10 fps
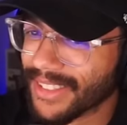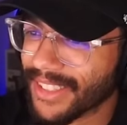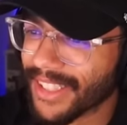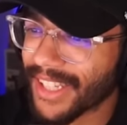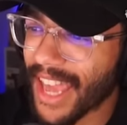
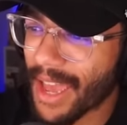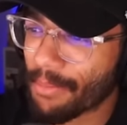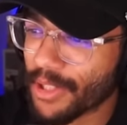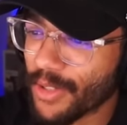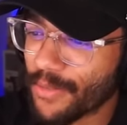Look at that.
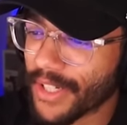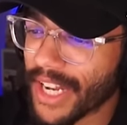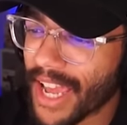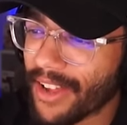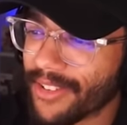Put your foot
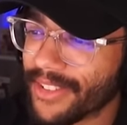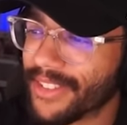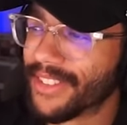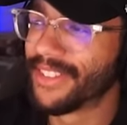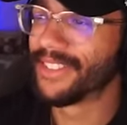down.
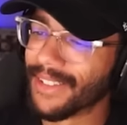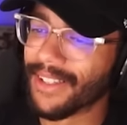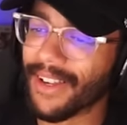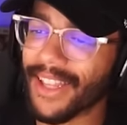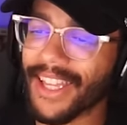
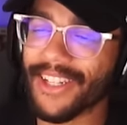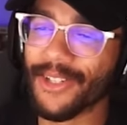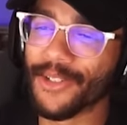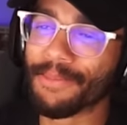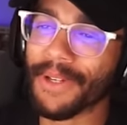All he had to
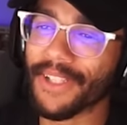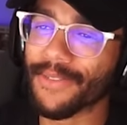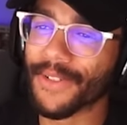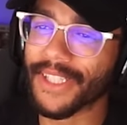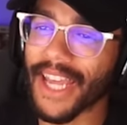do was put his
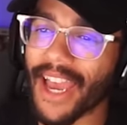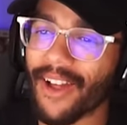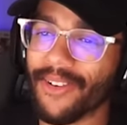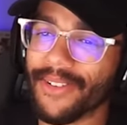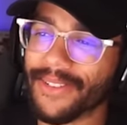foot down.